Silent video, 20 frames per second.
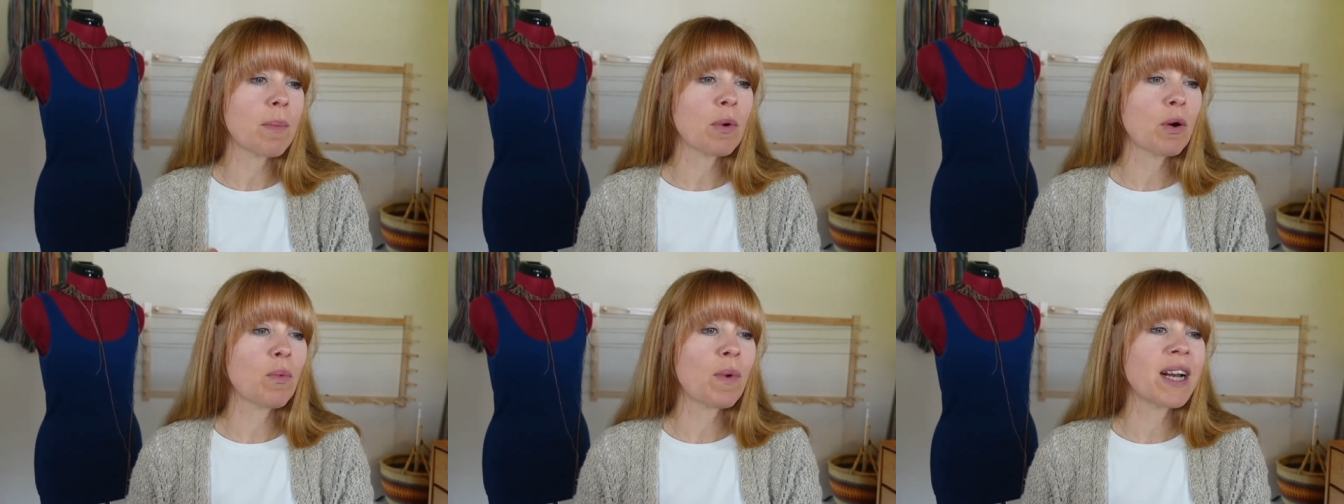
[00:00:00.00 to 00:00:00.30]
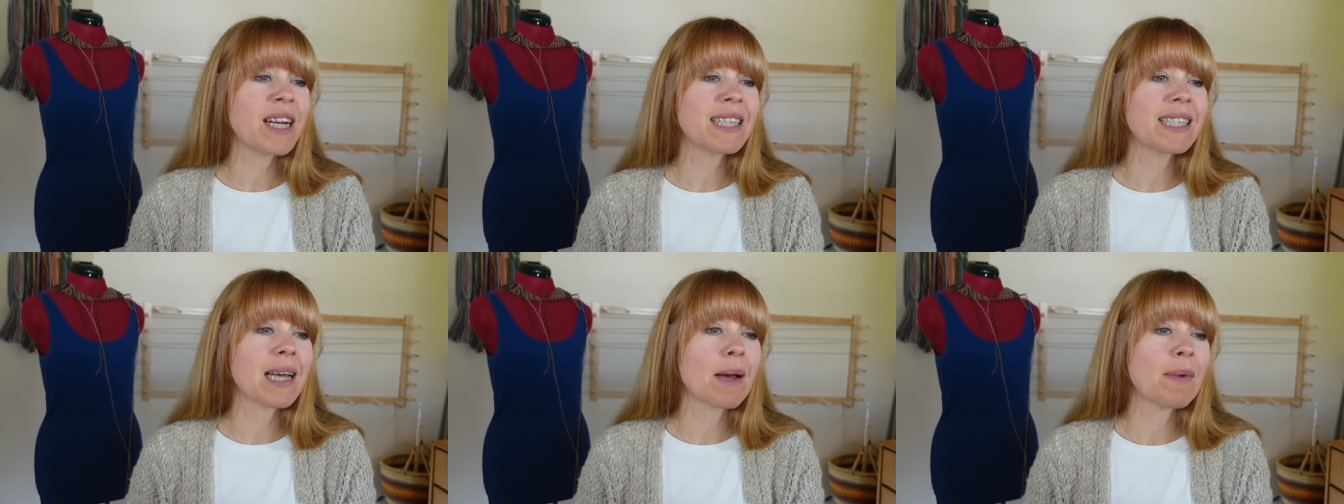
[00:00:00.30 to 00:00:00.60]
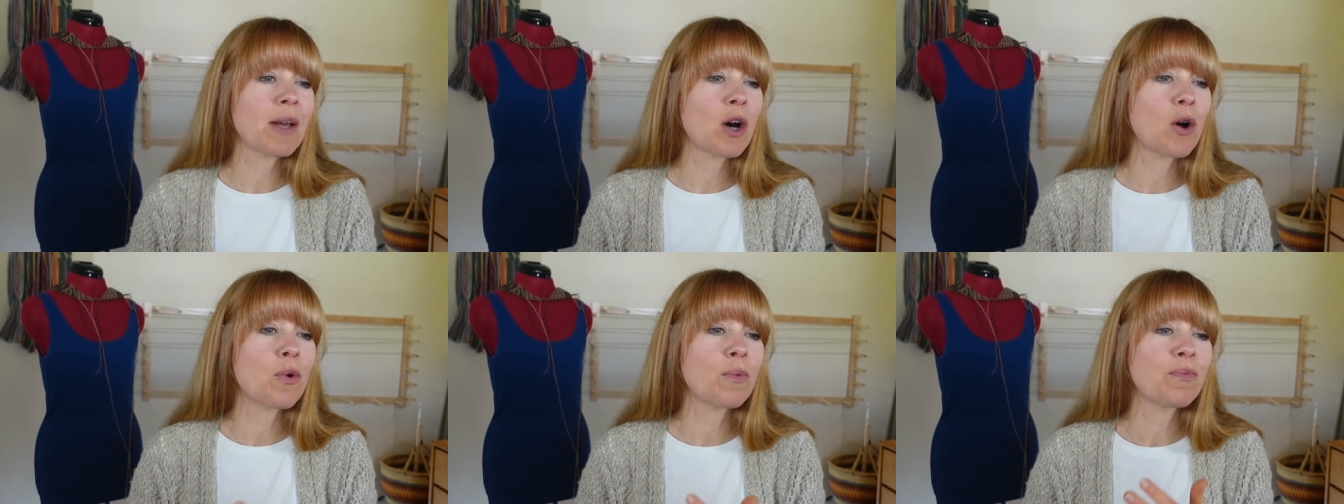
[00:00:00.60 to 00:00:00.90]
number one is
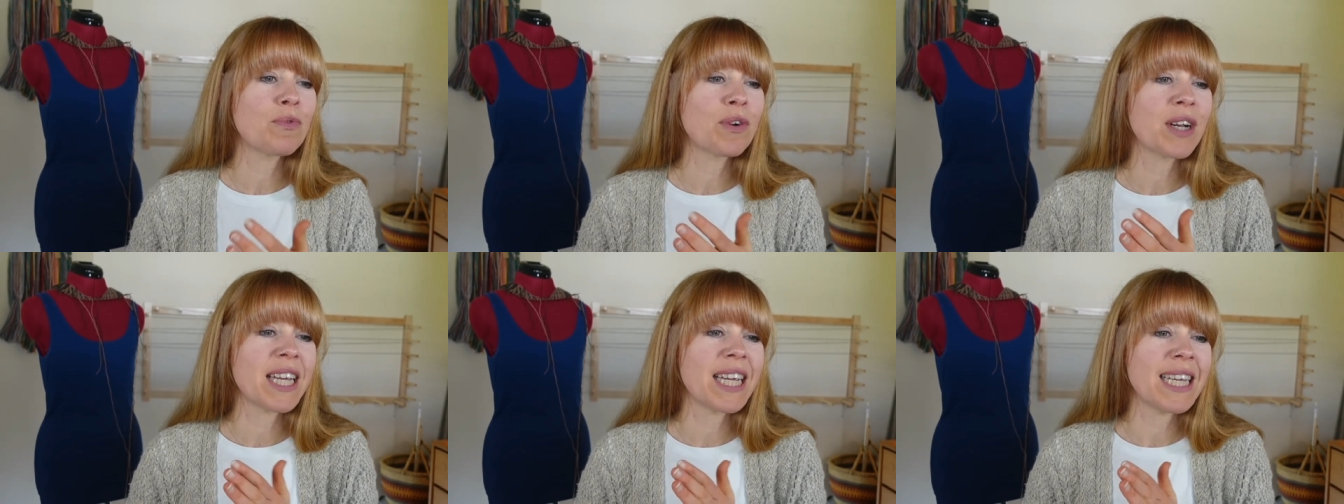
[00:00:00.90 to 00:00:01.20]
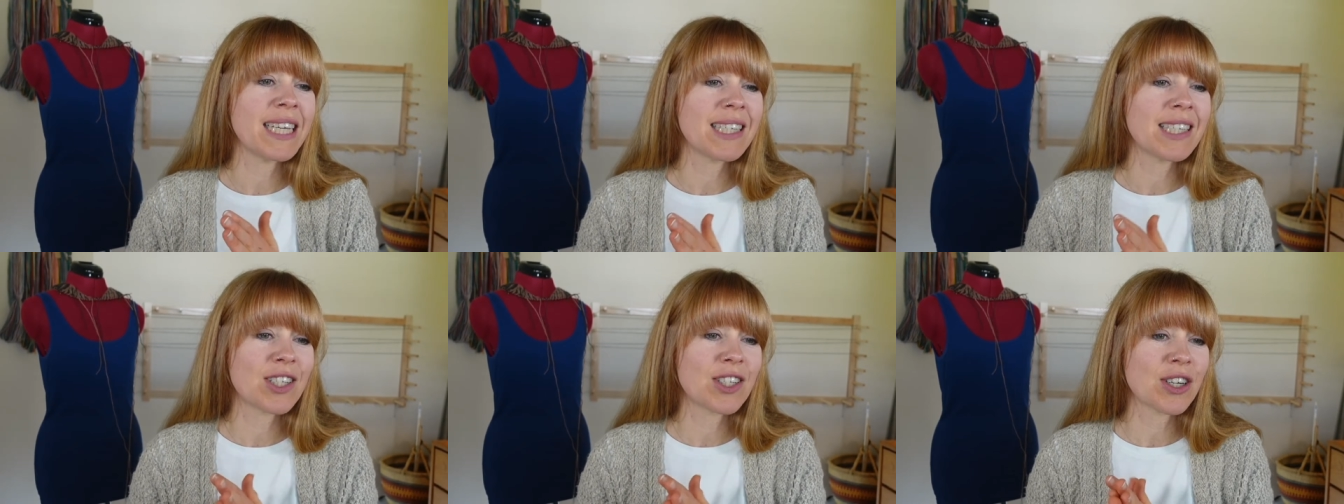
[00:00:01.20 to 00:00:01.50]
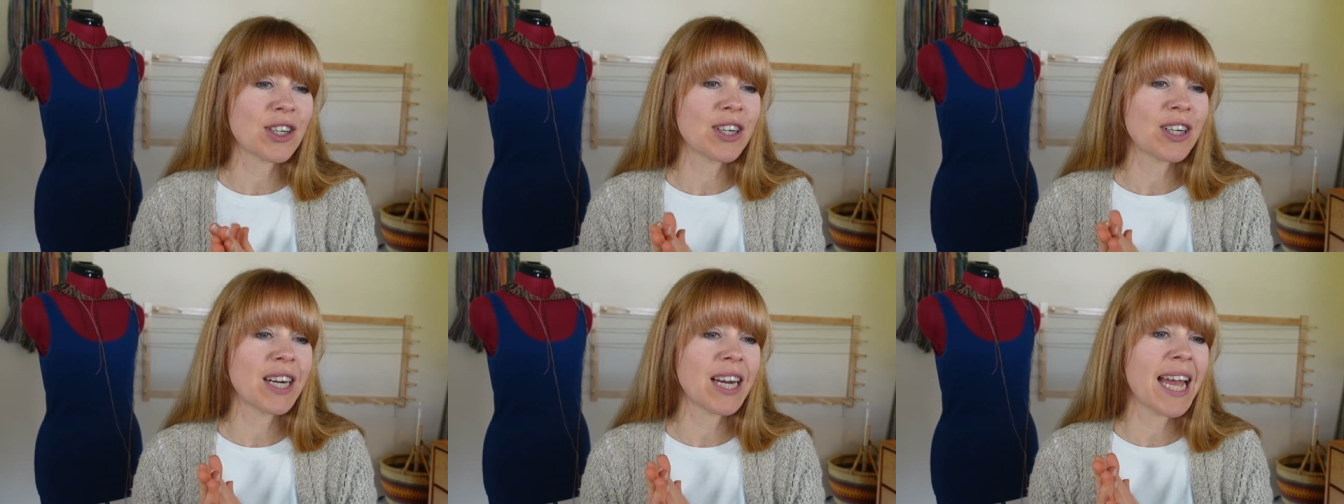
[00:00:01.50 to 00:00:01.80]
coming home for
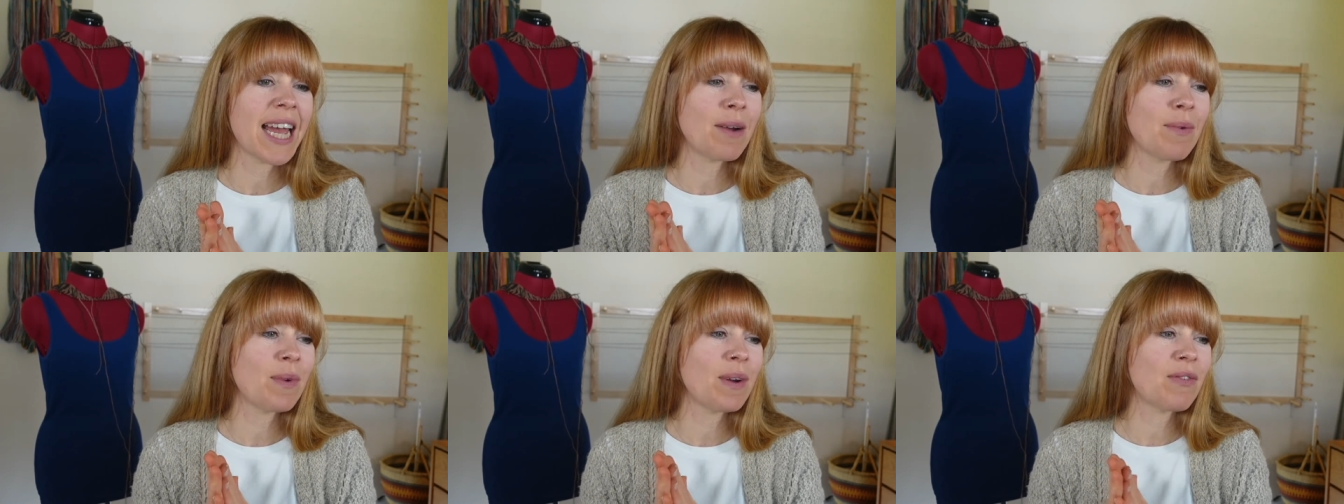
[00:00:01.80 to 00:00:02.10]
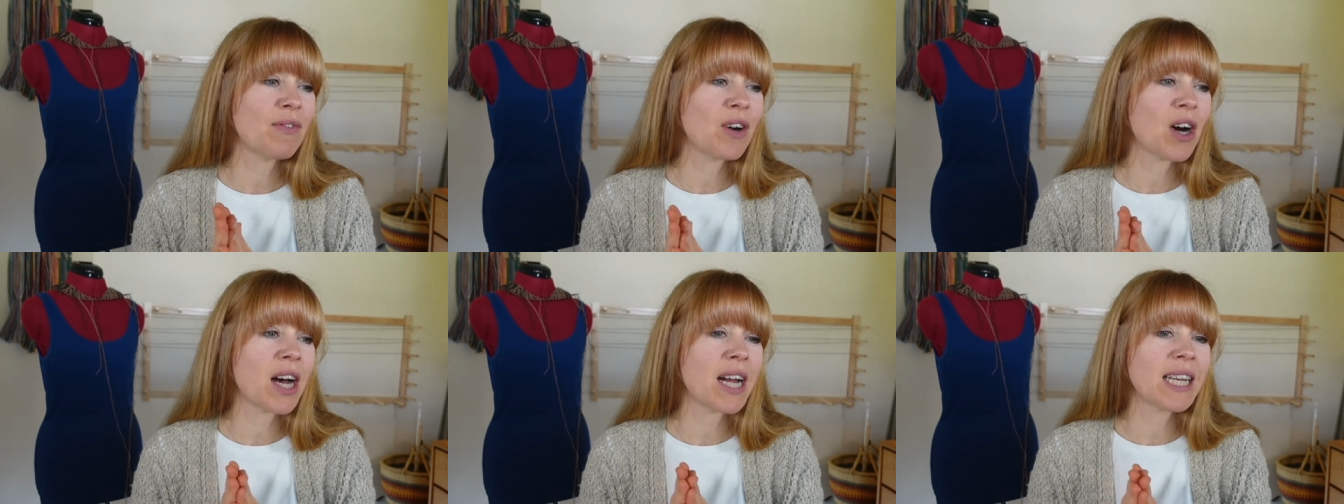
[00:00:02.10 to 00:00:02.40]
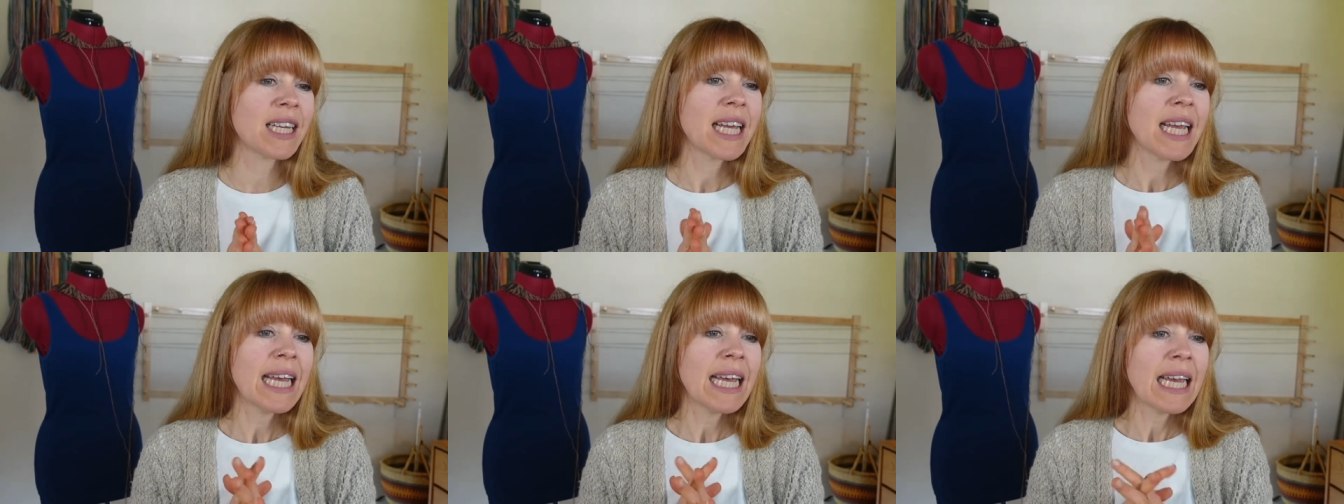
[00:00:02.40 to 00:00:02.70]
Easter, and we've
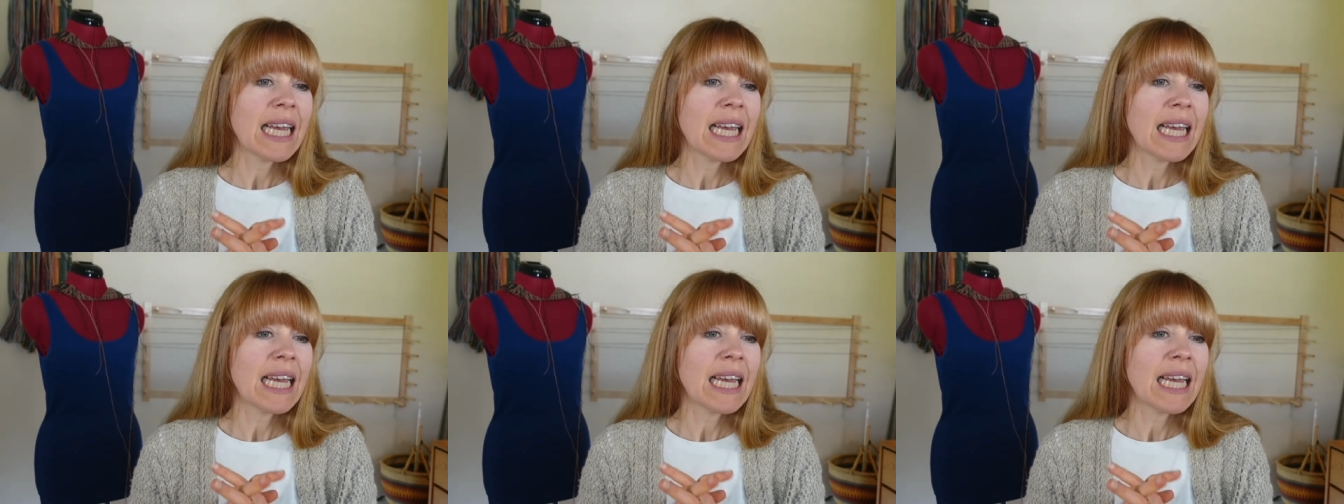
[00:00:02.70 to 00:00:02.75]
got